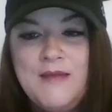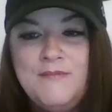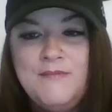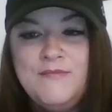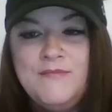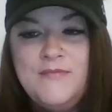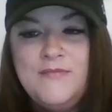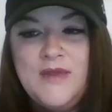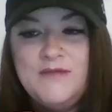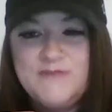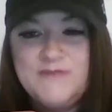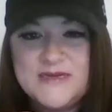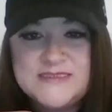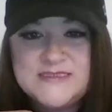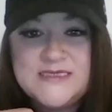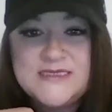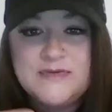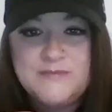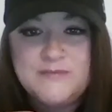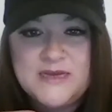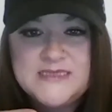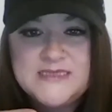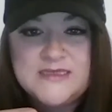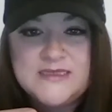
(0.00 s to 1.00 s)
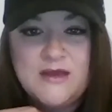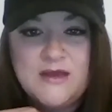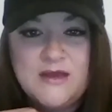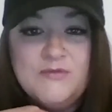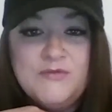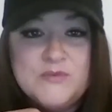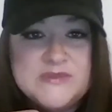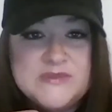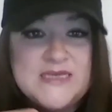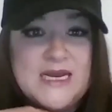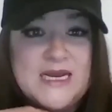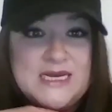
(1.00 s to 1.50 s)
invested in myself
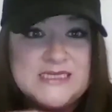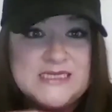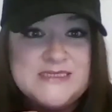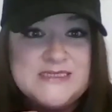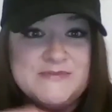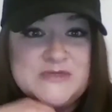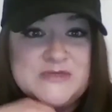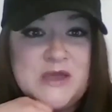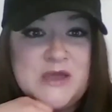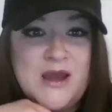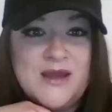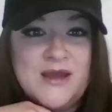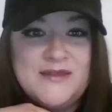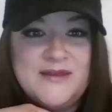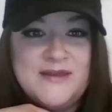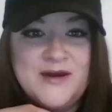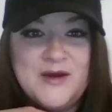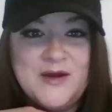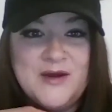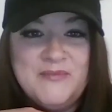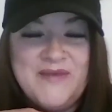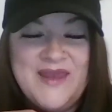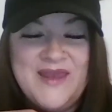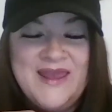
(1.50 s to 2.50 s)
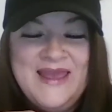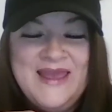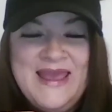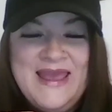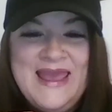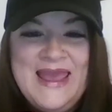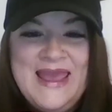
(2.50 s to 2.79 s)
and was getting some talk therapy.